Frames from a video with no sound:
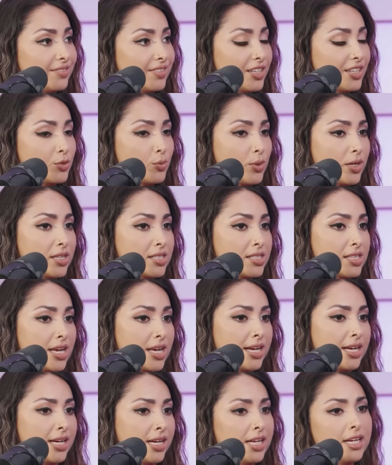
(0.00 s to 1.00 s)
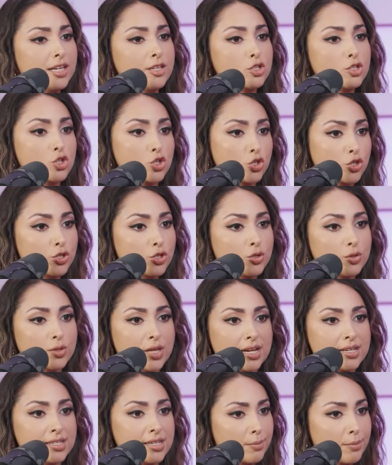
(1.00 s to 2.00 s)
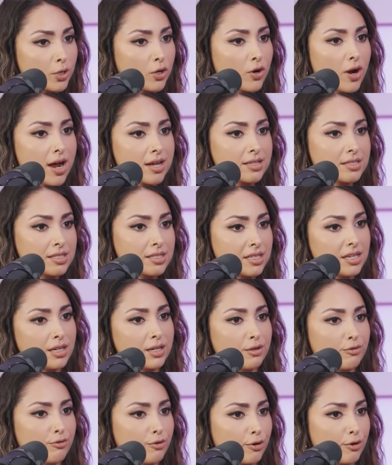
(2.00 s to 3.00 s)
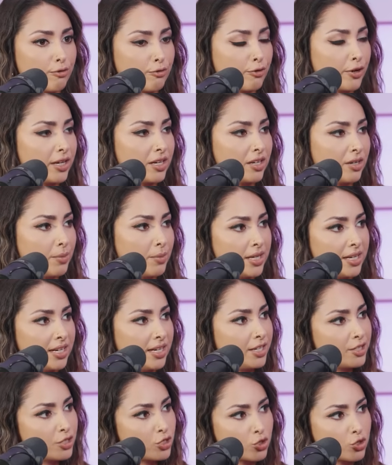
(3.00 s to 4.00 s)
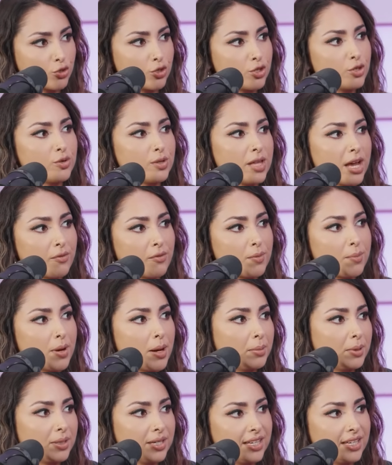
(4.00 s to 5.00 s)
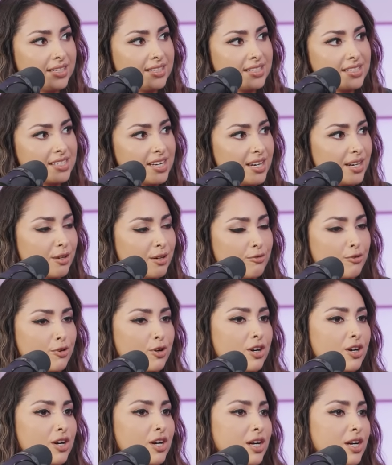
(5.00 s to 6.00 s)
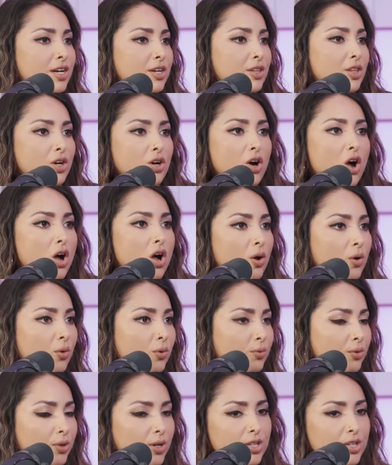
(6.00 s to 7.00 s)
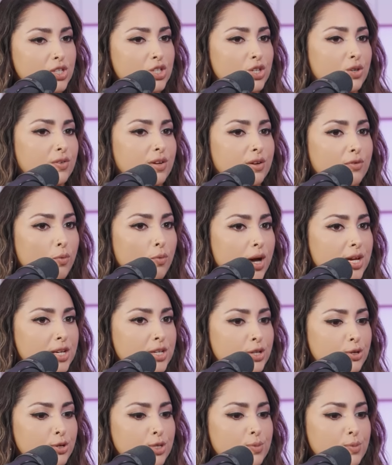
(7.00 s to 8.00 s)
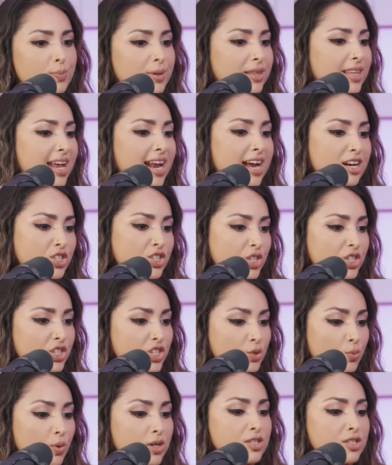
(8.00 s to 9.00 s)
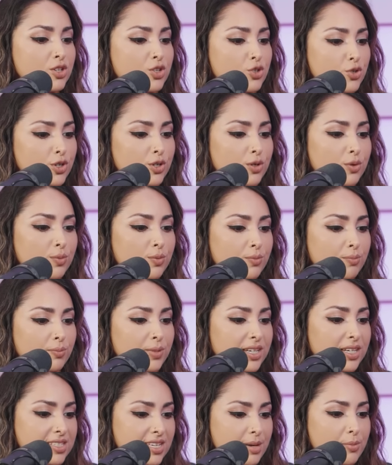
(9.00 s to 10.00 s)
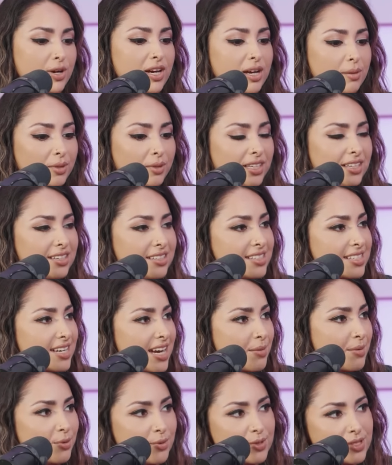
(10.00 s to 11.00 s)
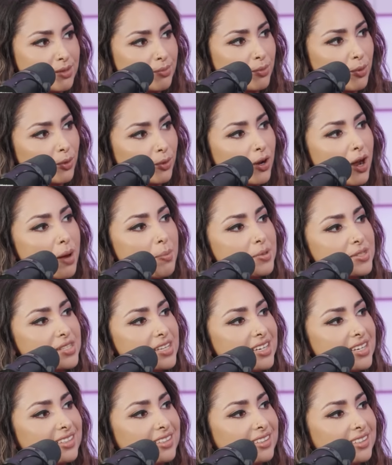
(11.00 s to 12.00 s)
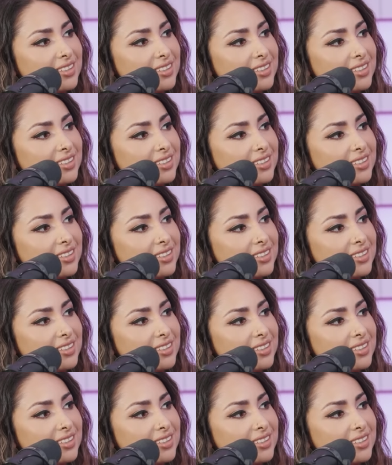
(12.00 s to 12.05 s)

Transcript: Because we could say, it is true that Democrats stand for freedom. And it is true that Republicans stand for, they're all conservative white dudes. But that actually just wasn't true because Abraham Lincoln's time, it was the polar opposite.